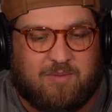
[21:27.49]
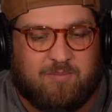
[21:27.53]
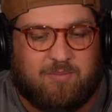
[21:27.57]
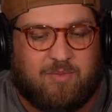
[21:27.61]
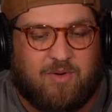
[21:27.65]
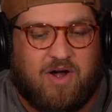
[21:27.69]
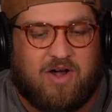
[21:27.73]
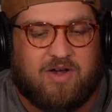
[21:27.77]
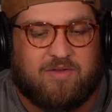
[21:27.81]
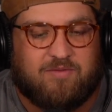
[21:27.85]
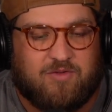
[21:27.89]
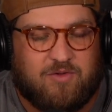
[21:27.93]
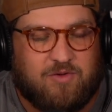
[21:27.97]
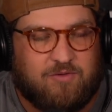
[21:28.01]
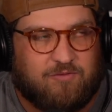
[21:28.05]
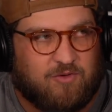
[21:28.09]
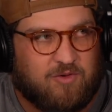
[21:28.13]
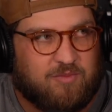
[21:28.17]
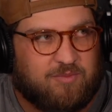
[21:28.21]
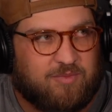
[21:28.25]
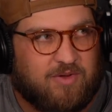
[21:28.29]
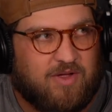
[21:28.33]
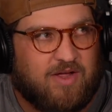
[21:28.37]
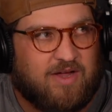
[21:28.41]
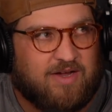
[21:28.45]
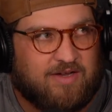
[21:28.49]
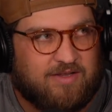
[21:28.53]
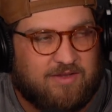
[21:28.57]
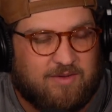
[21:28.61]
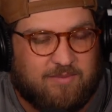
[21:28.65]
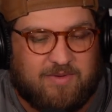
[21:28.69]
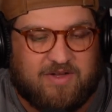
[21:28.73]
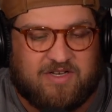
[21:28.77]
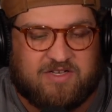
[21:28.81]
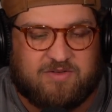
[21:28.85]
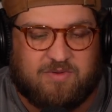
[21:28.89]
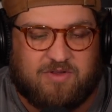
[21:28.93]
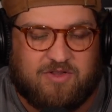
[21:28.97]
I'm proud of you for applying it in the
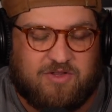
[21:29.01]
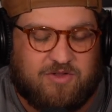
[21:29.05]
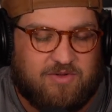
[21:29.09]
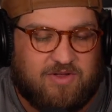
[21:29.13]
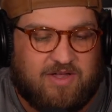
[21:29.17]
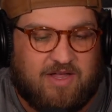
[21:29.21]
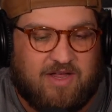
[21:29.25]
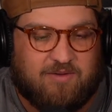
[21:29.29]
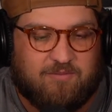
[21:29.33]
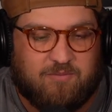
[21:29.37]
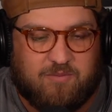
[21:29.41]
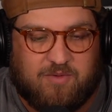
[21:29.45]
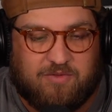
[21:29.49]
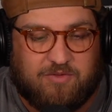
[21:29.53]
best way that you can